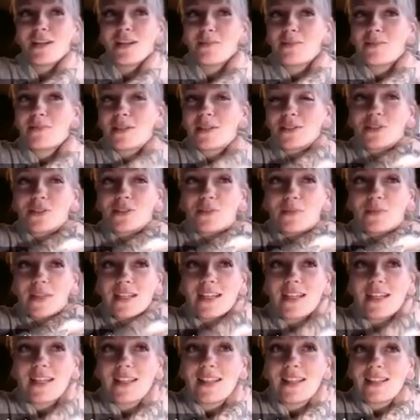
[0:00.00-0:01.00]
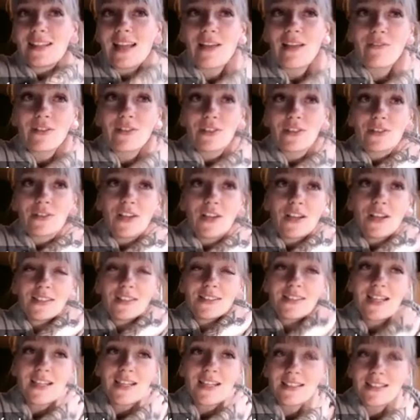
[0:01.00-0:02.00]
a picture of me in the lavender Luxe
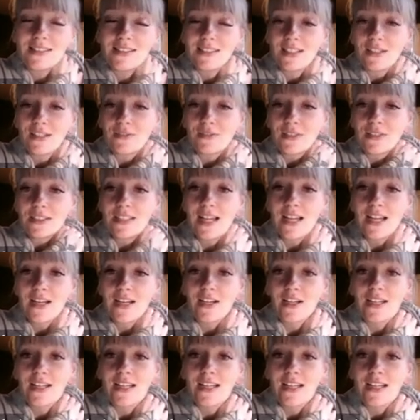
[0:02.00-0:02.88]
leggings that are retired,